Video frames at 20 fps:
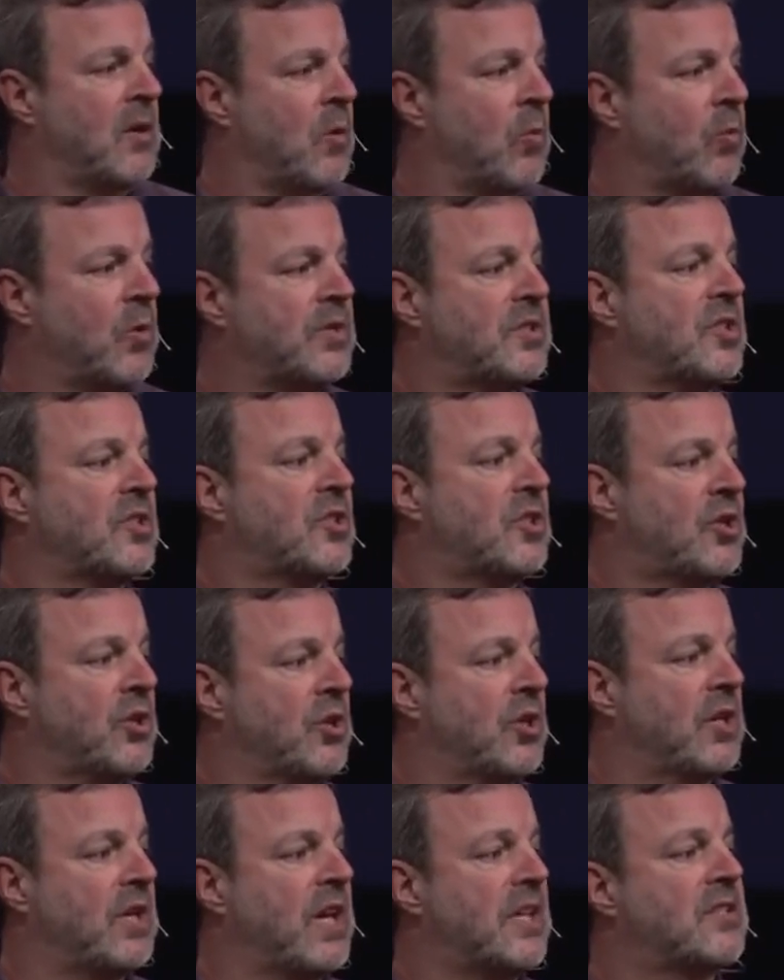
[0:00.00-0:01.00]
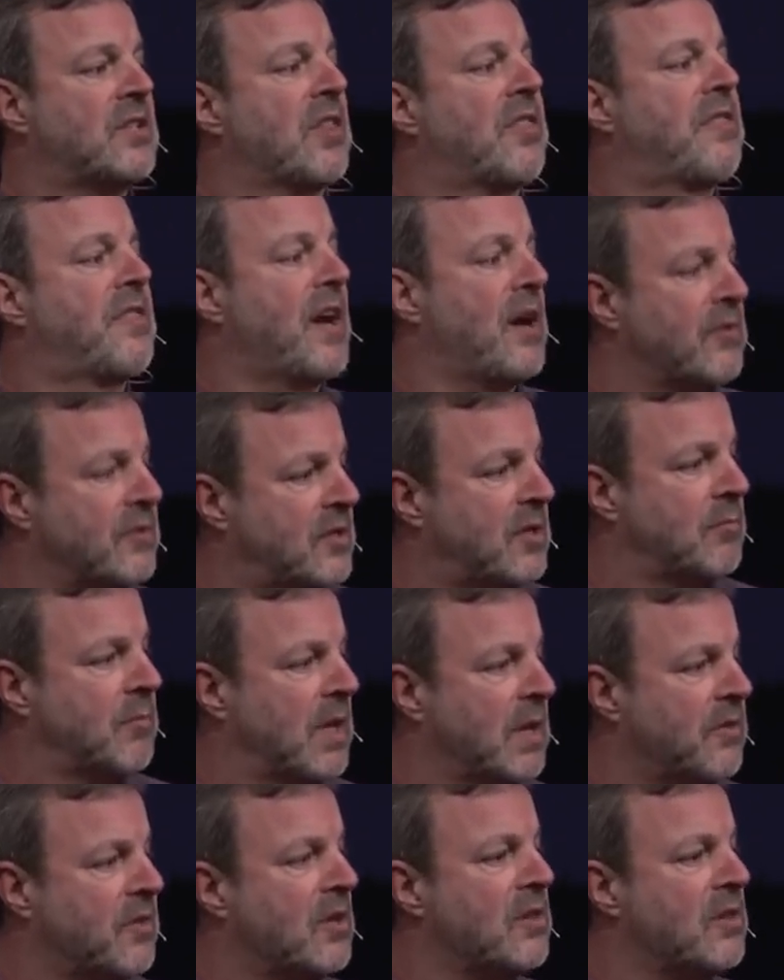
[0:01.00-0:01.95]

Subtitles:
was as good as 1,000 men.